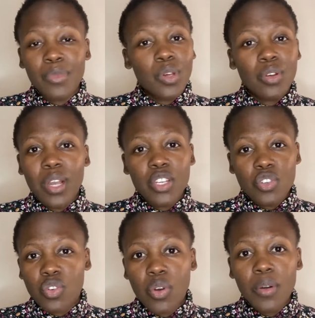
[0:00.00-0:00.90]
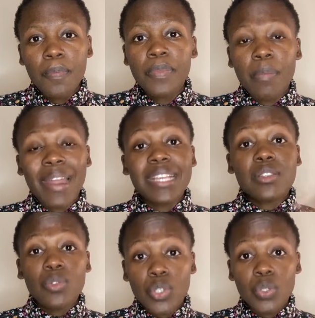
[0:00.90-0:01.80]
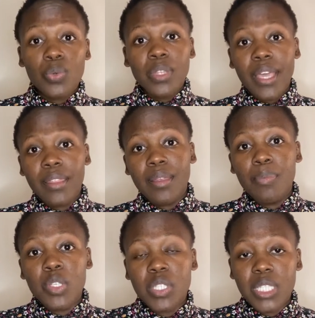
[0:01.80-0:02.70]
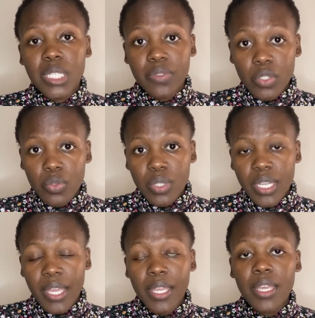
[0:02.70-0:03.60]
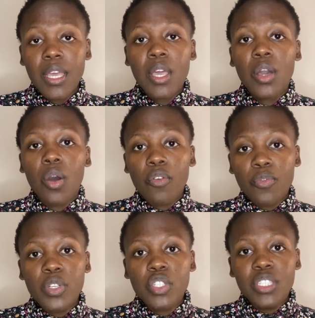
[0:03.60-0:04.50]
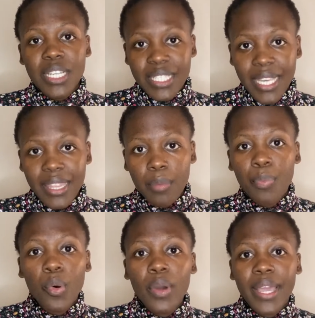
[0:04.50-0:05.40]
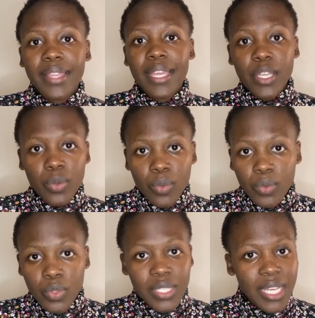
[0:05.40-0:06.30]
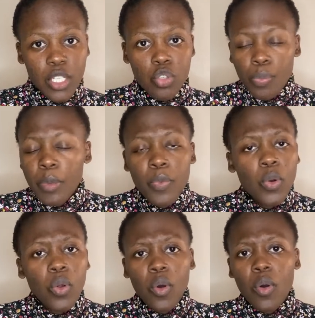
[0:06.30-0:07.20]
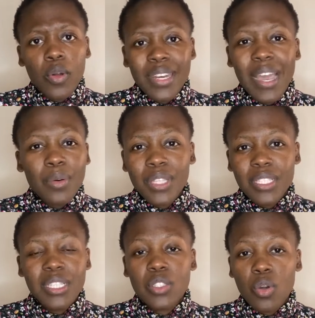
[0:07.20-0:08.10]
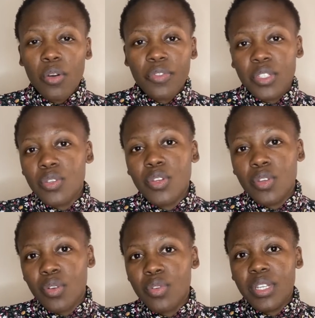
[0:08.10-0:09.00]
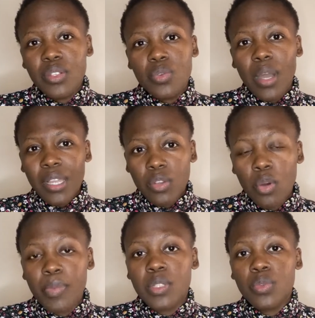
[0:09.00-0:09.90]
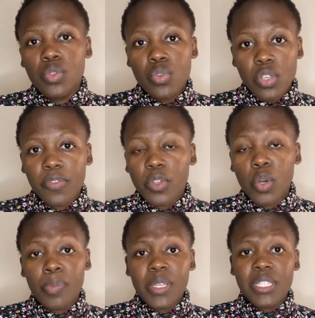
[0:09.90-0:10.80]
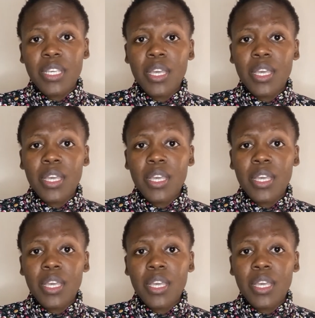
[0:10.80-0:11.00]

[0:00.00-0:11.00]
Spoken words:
longer sure, but I still do the business even today, of which you just get the book and then you send it to people. Or now that it's COVID, so you don't really do hard copies. We do soft copies,